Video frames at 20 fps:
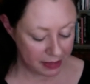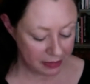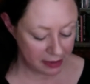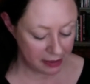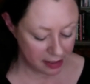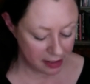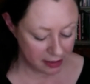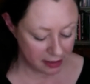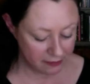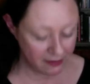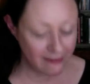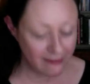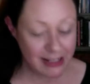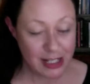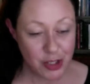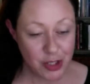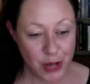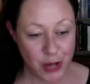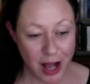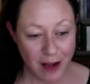very
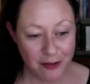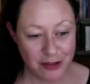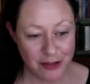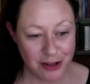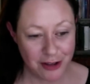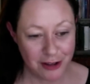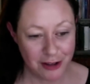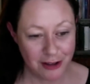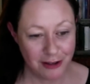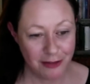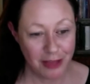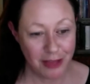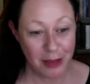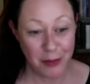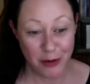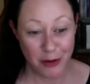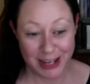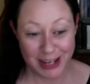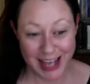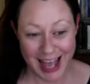soon after, they were
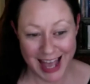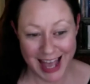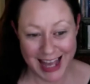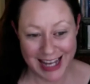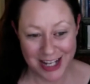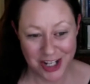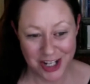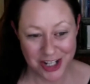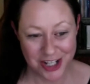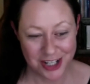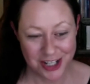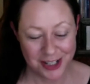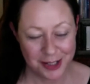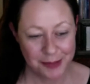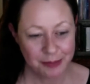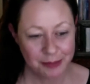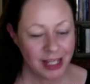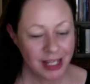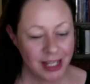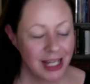engaged.
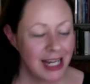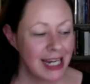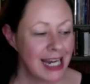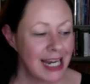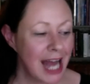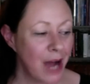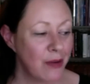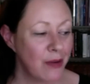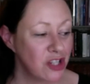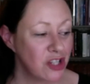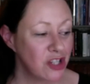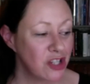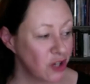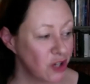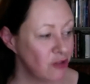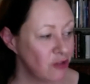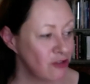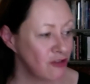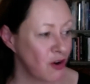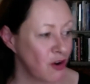Now, as
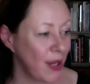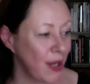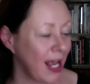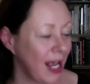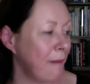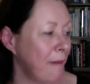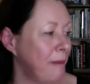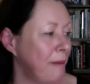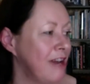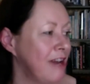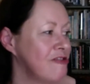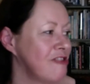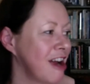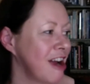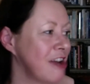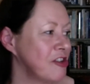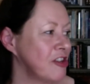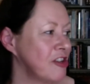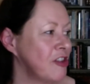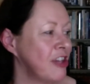girls growing up, Belinda and I
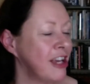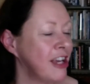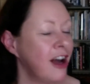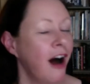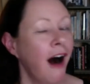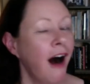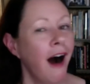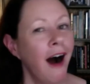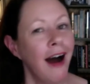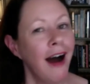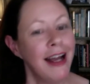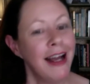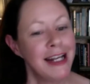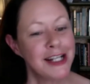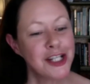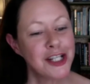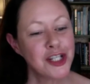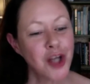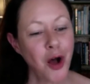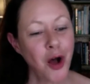used to think, oh,
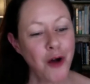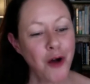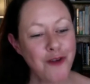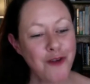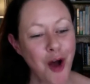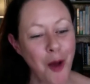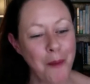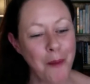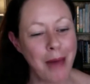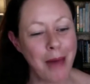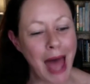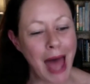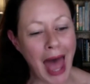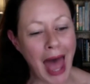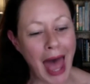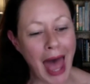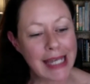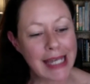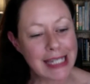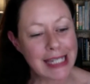so
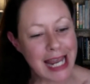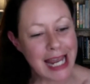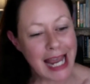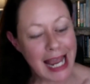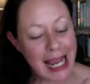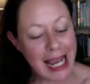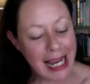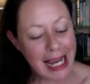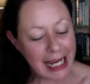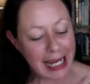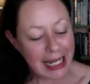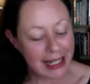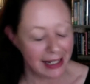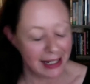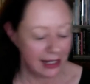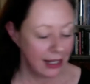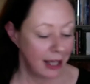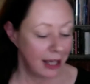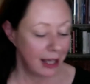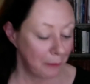romantic.
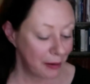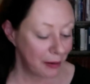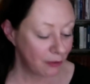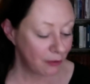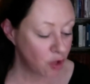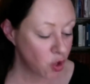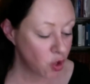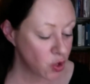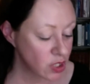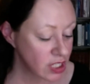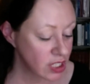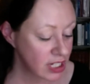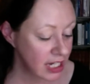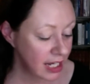But, of course,